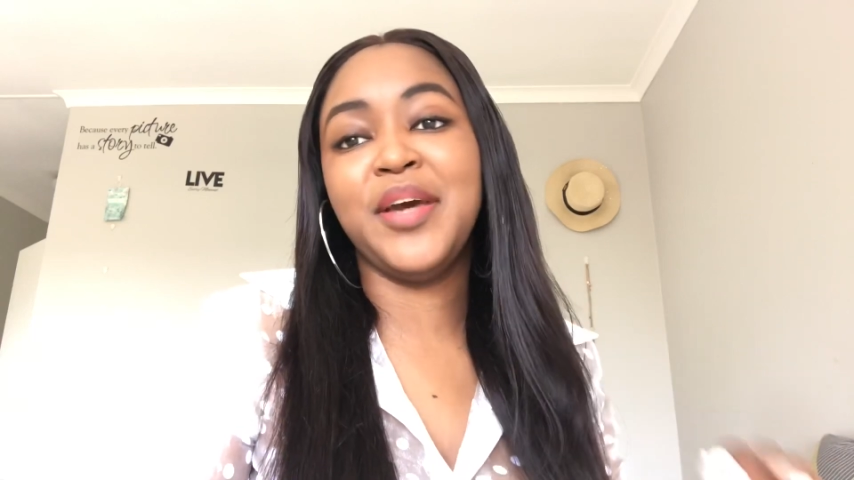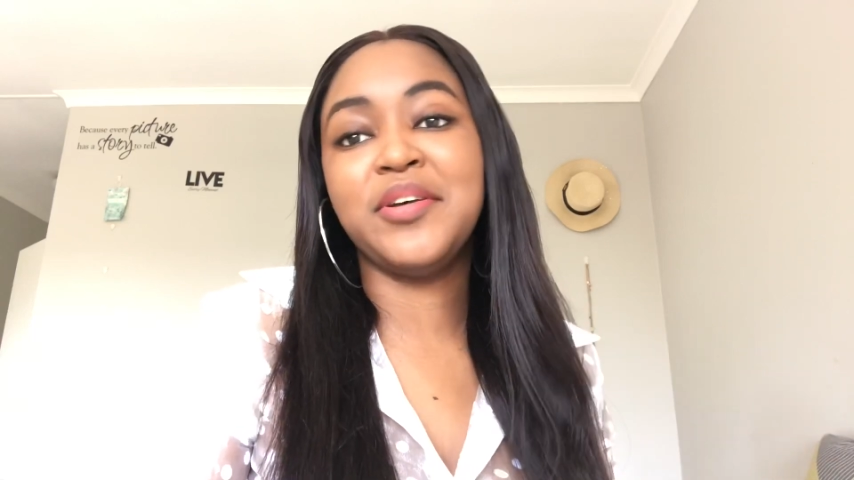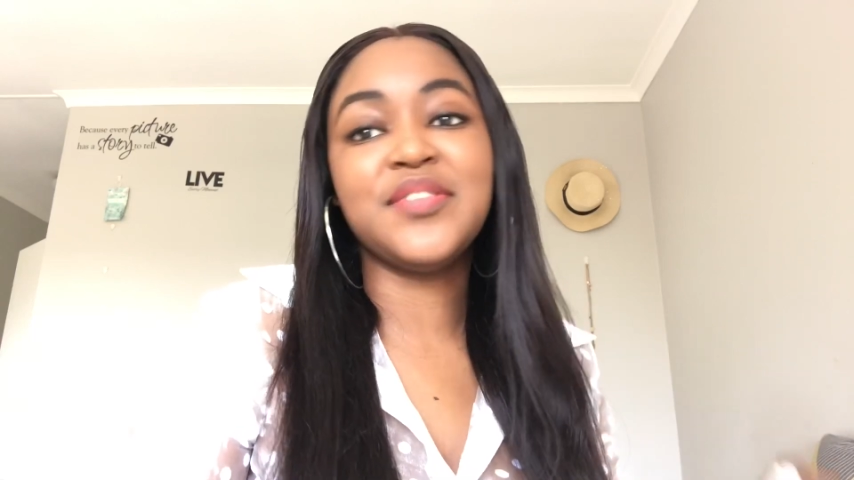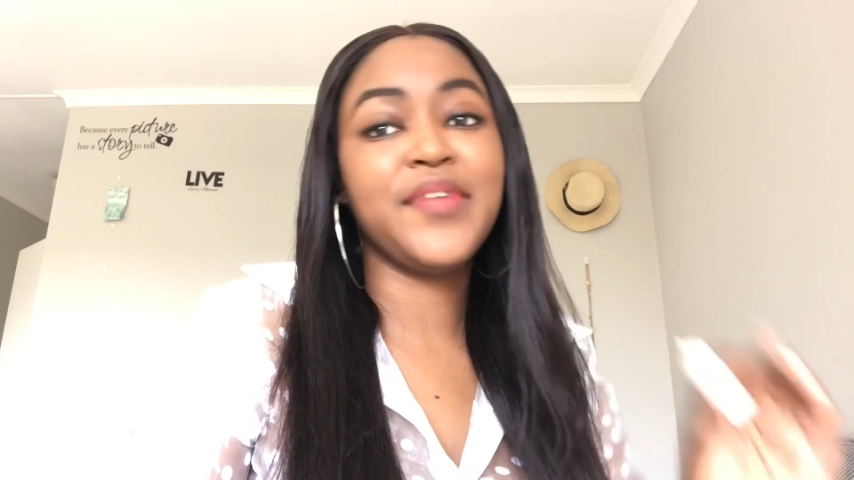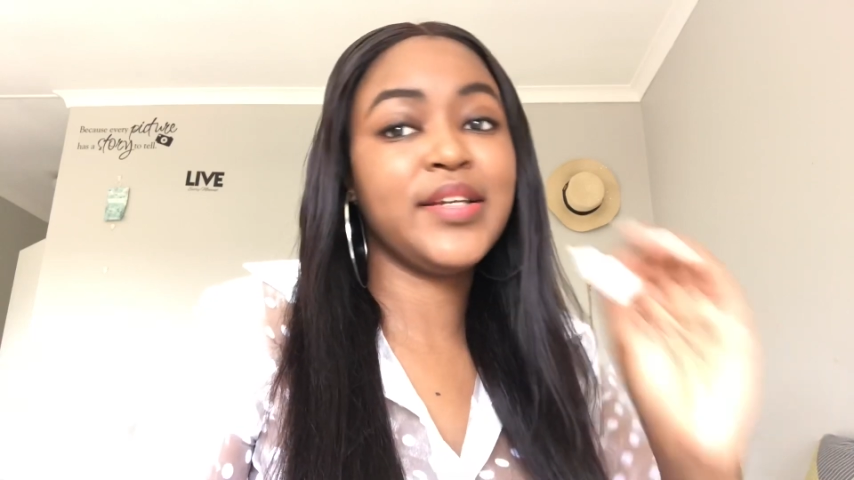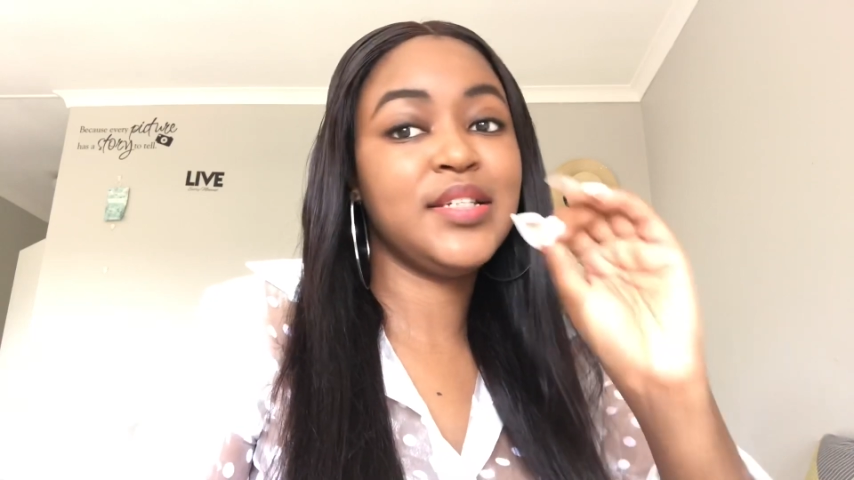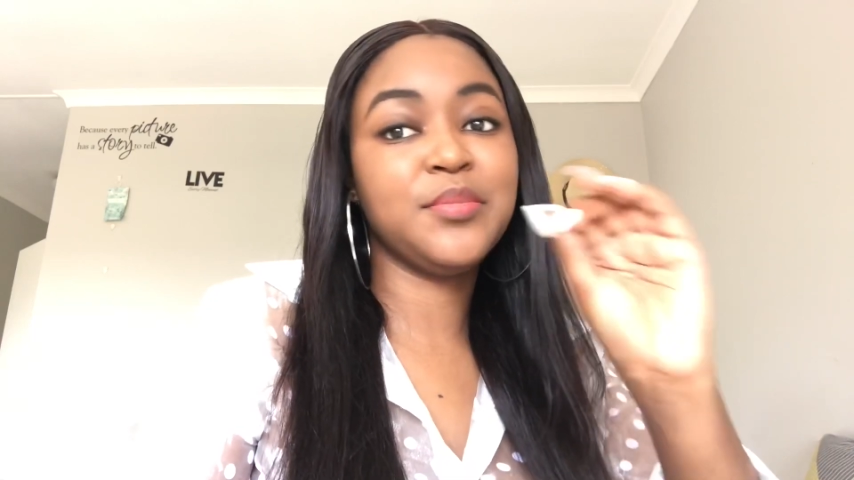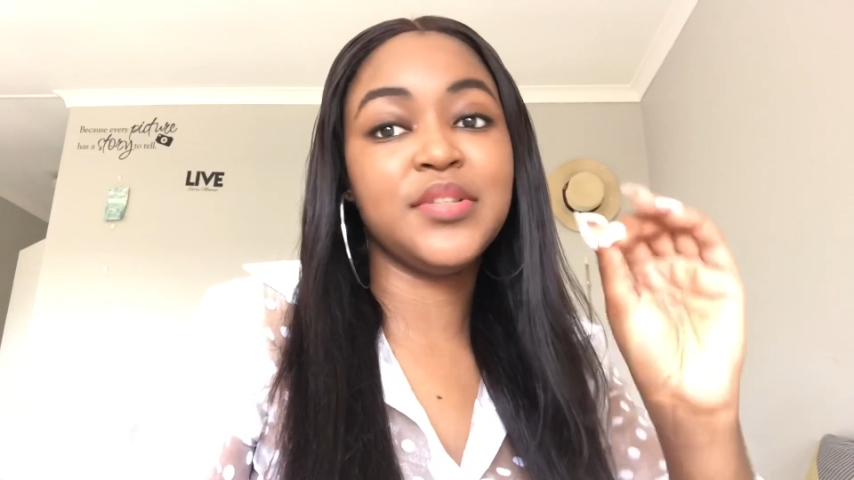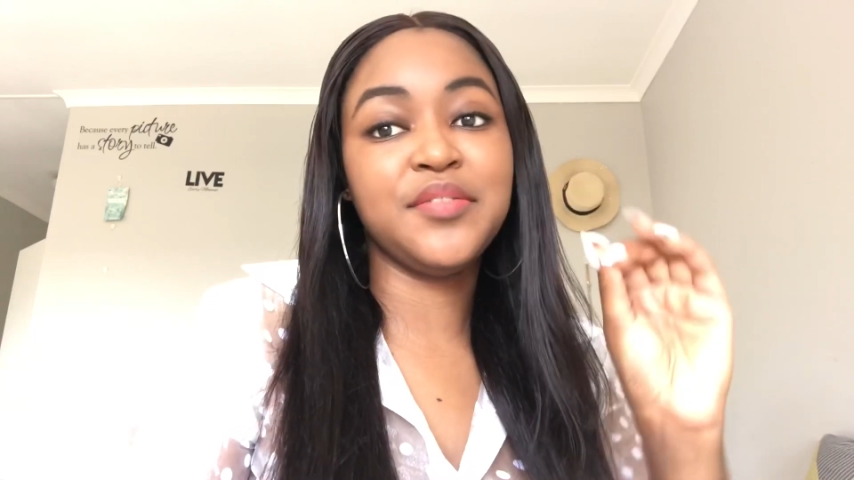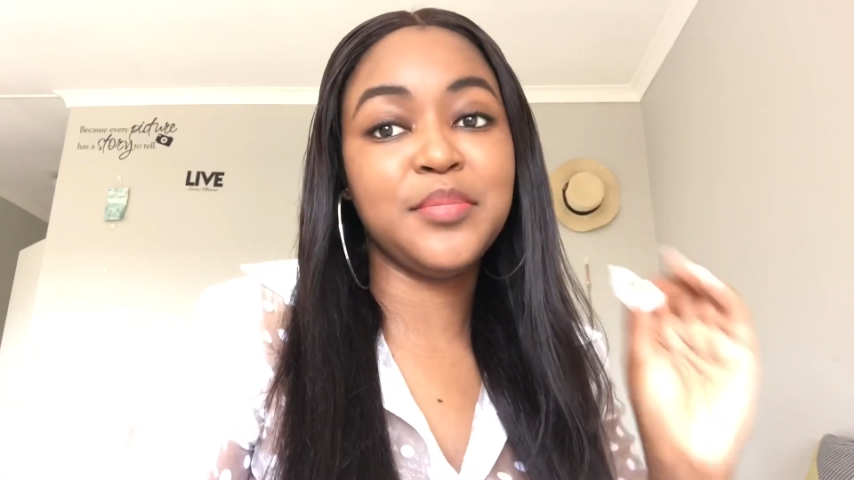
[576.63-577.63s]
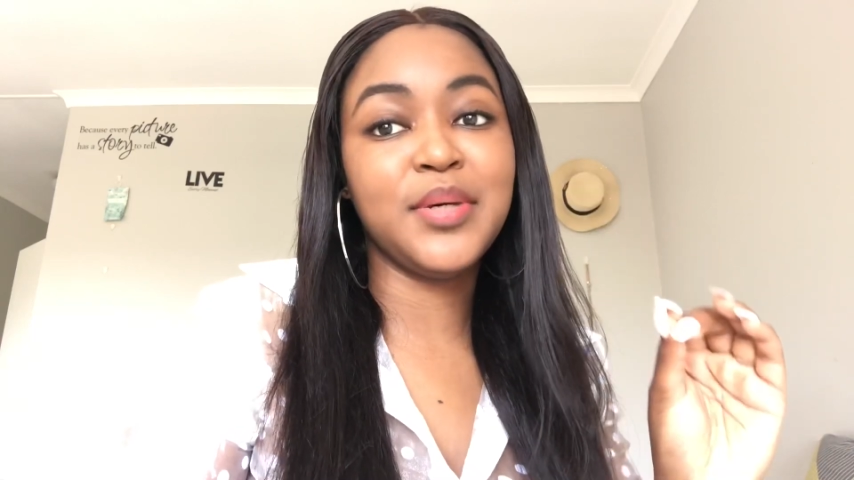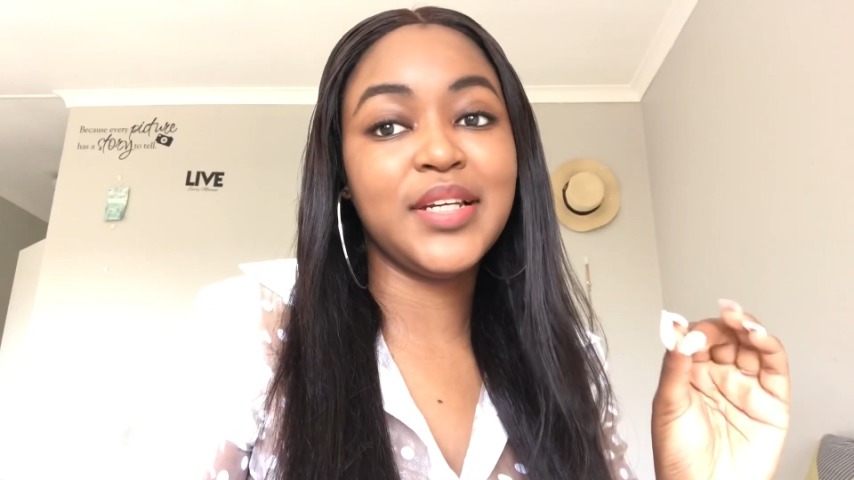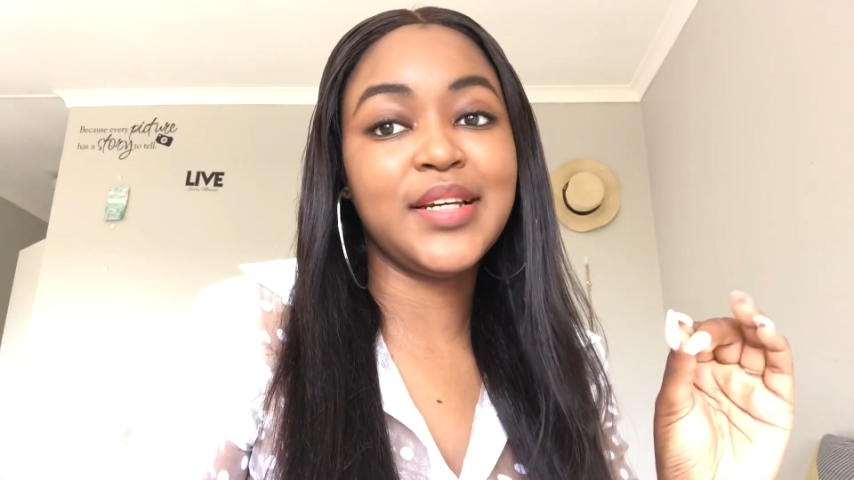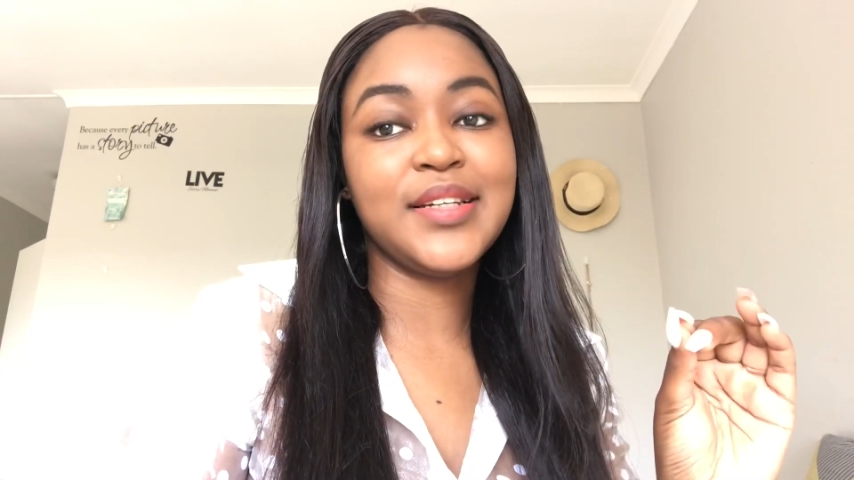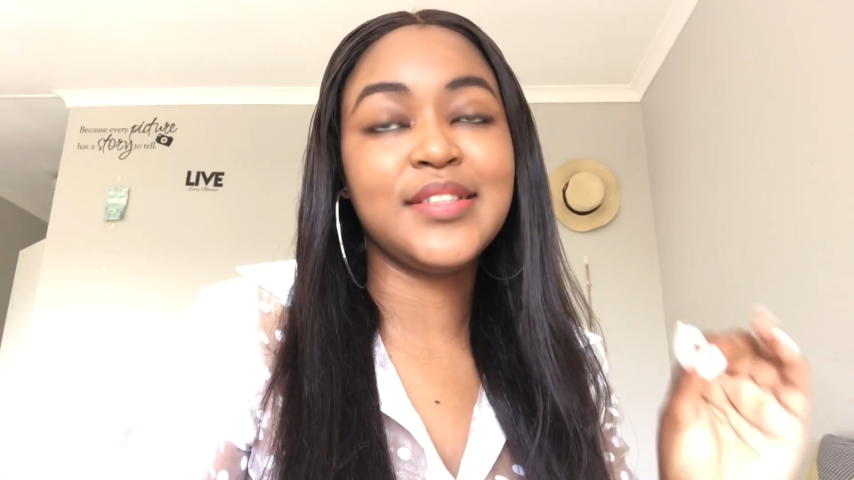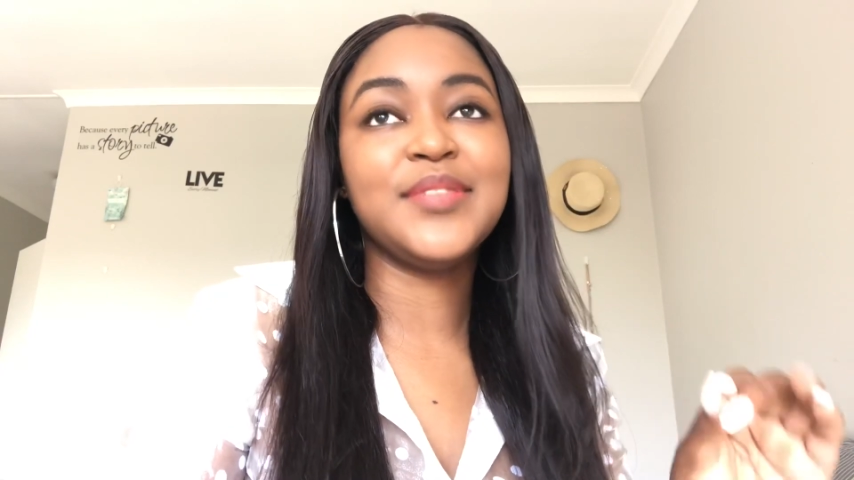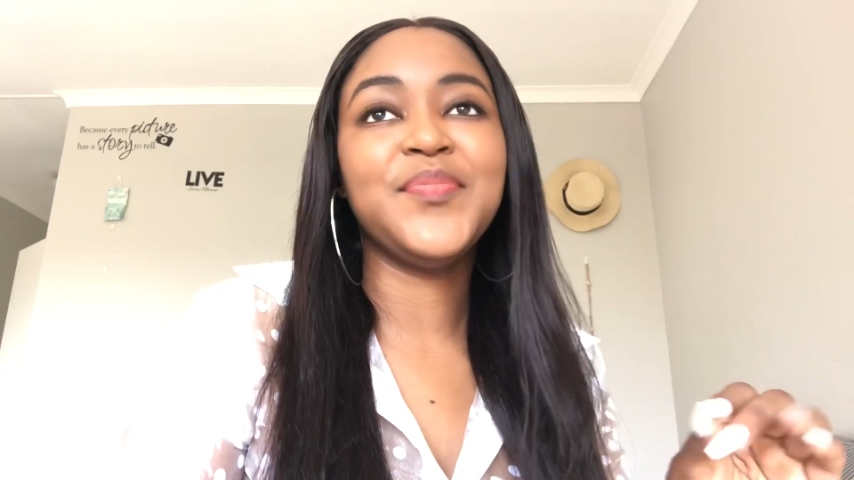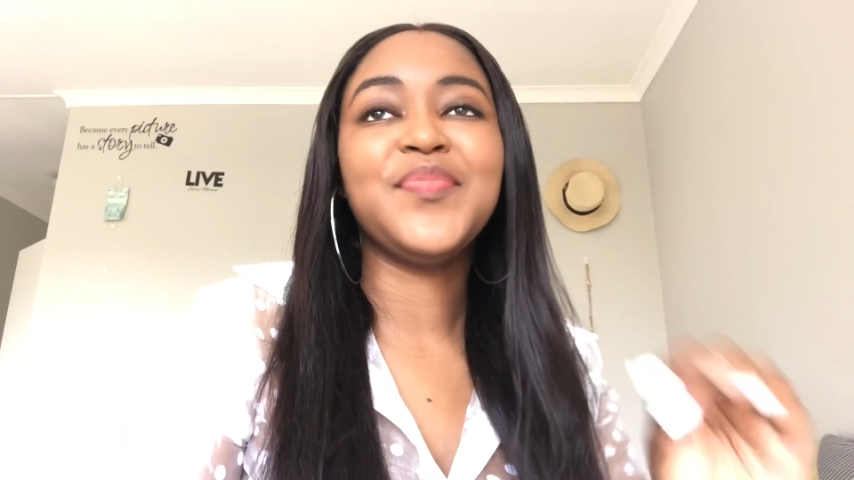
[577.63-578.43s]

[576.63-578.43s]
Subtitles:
I was fighting with everybody, guys.